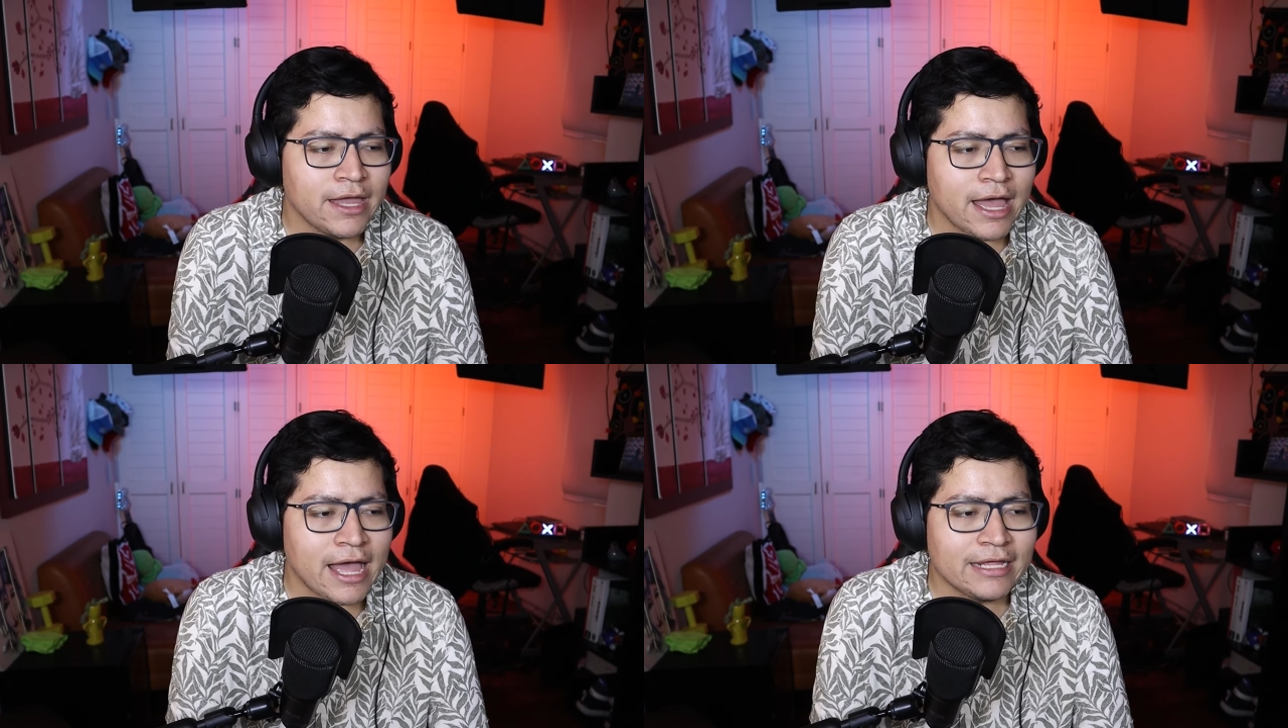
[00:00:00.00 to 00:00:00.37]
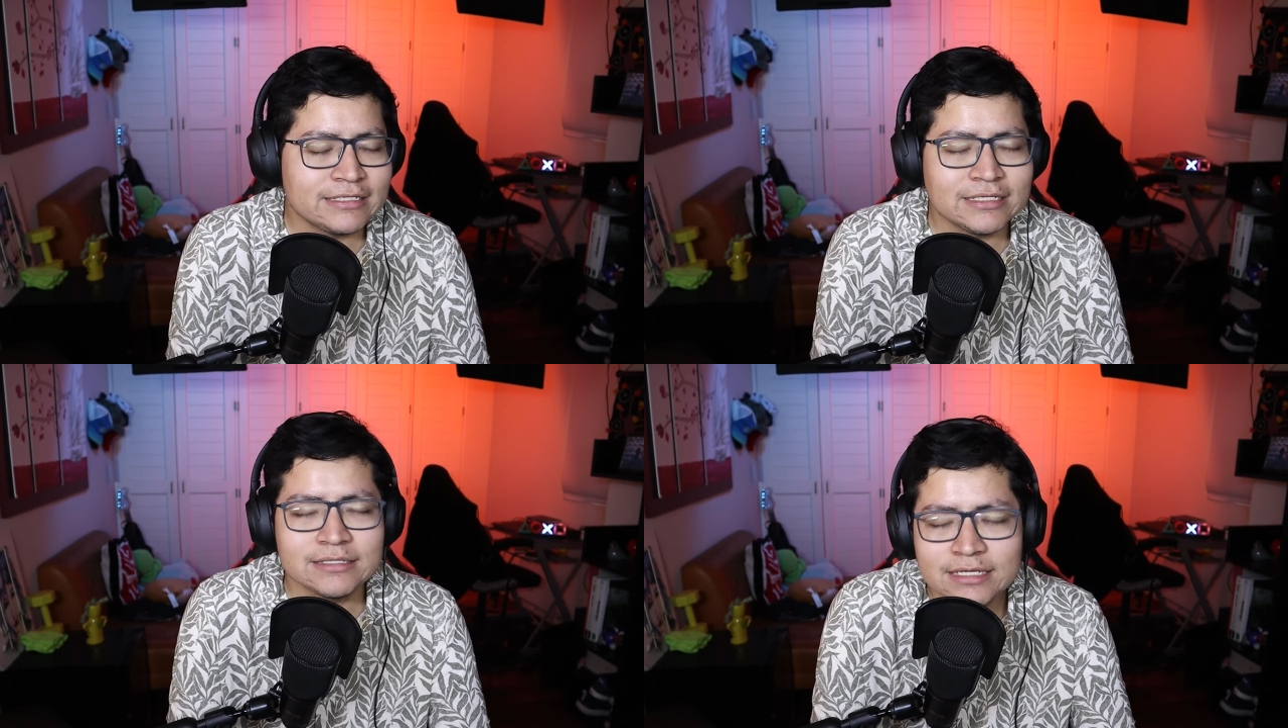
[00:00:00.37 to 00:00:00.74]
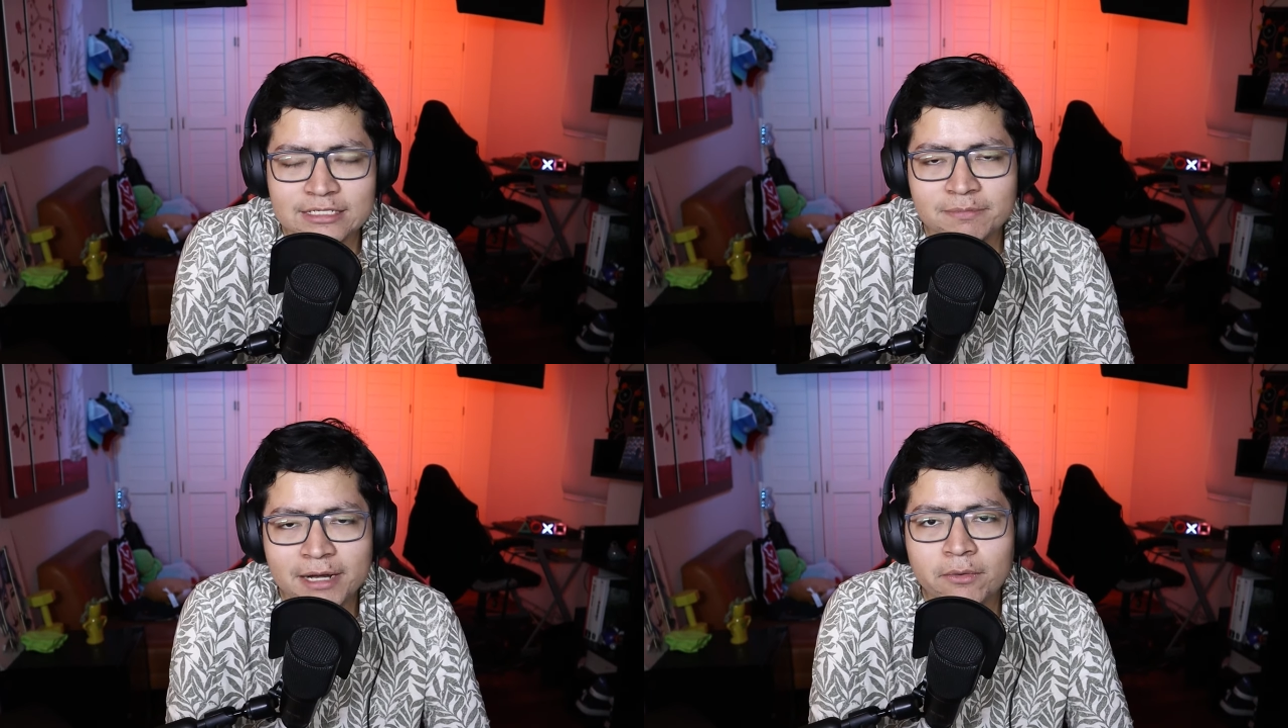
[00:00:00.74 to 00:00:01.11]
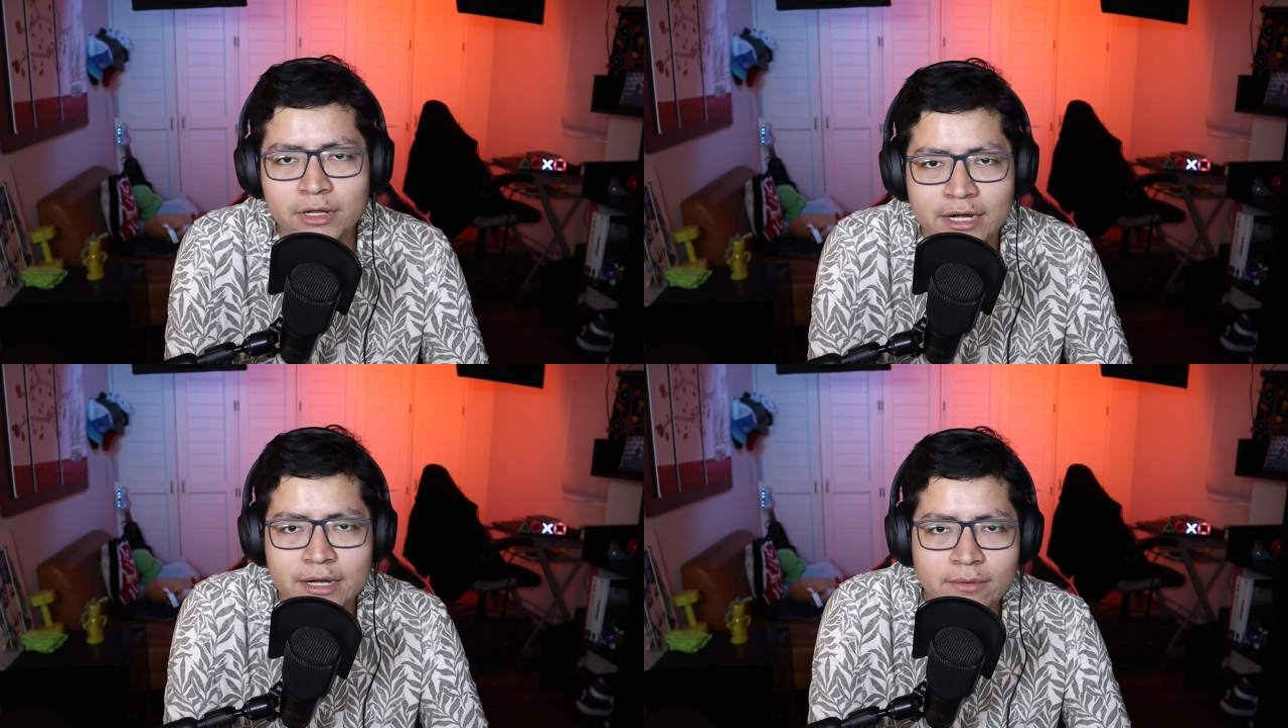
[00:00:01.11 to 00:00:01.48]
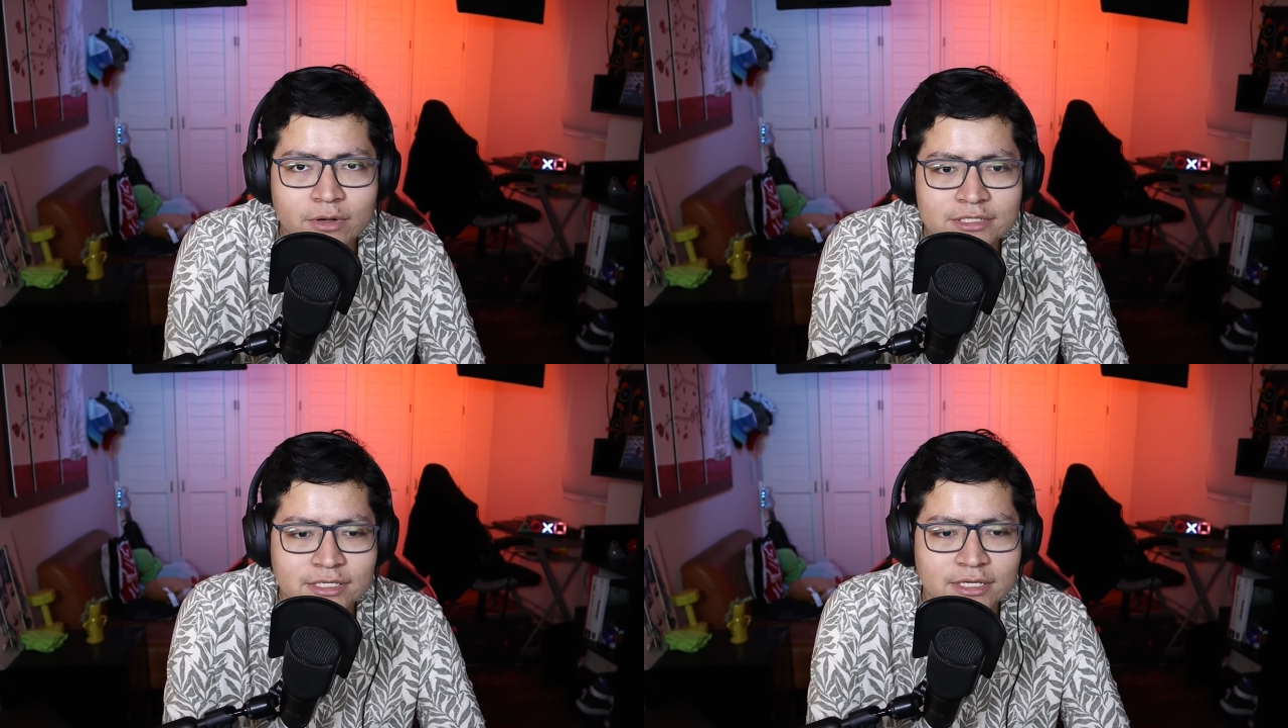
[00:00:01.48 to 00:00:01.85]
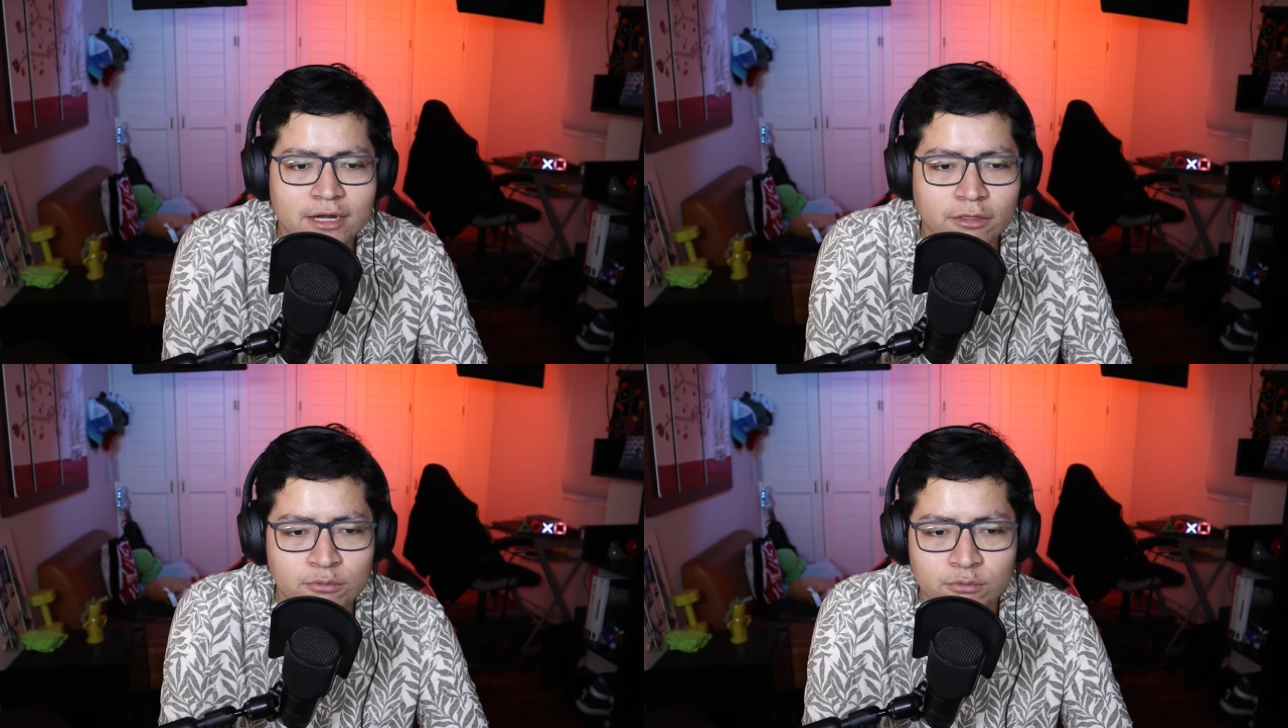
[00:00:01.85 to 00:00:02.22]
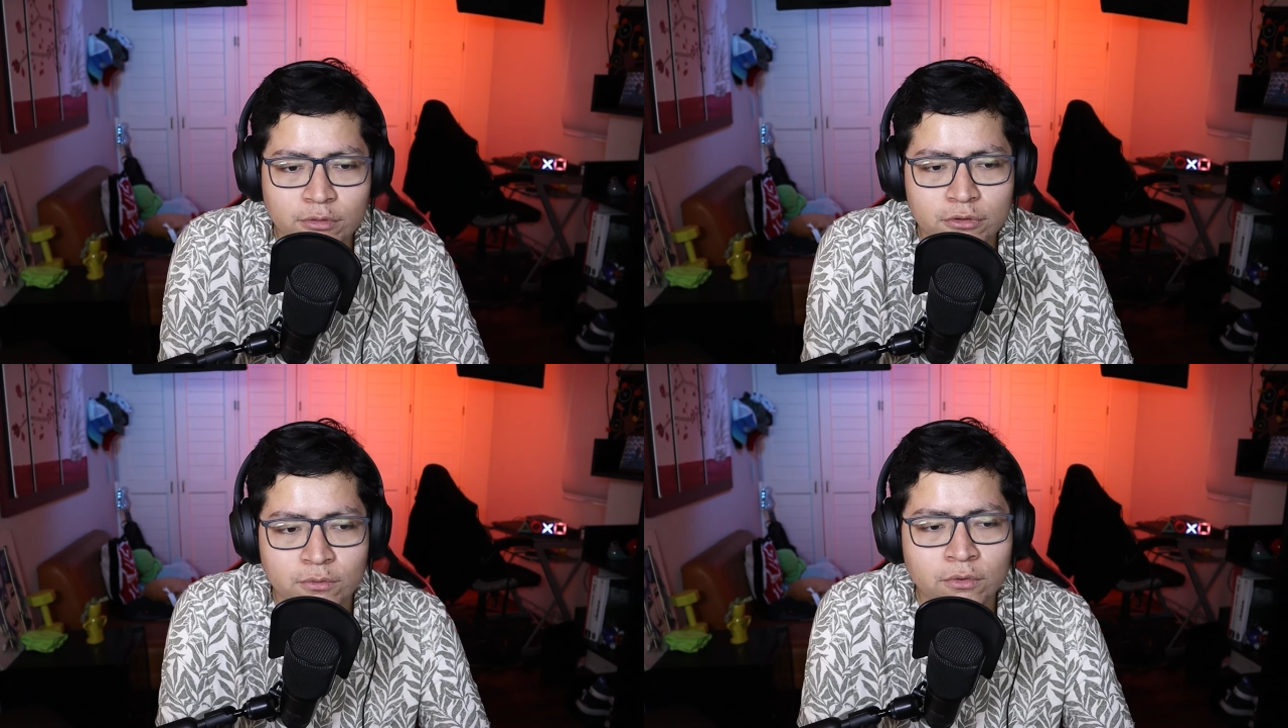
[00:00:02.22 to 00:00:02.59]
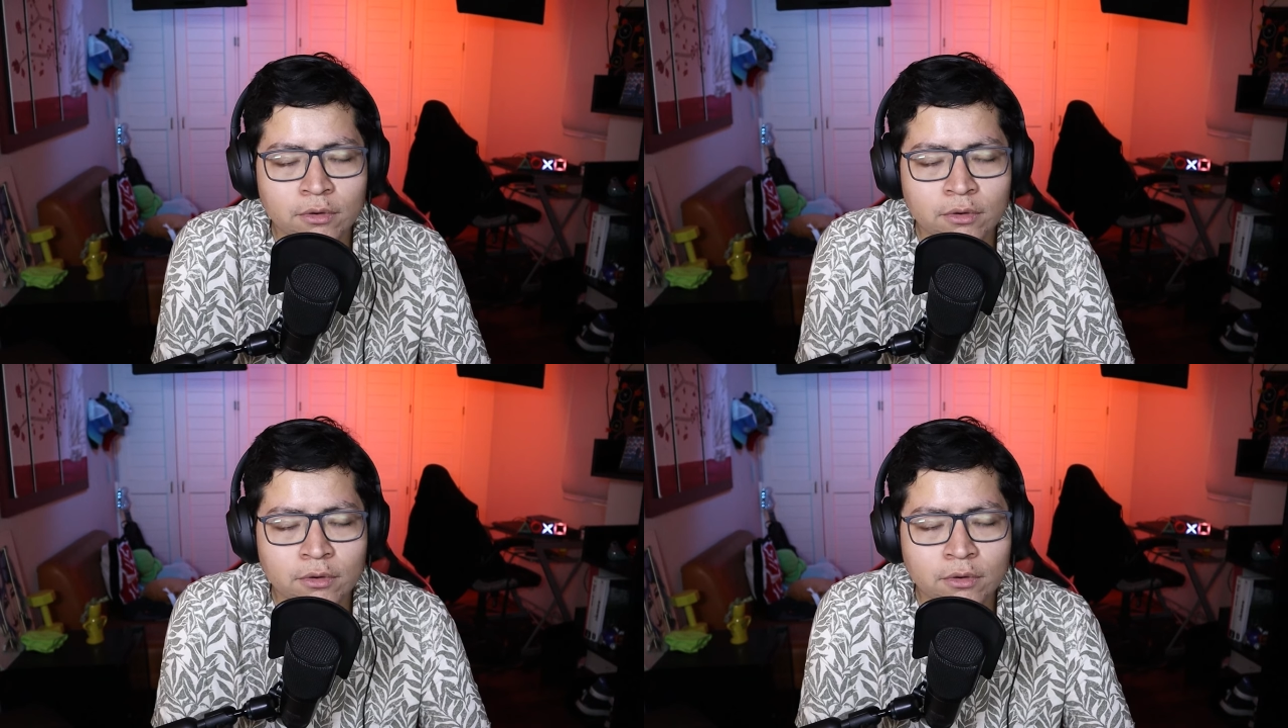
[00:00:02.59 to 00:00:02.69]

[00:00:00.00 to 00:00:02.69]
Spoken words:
And since he's Blaugrana, once again, through and through,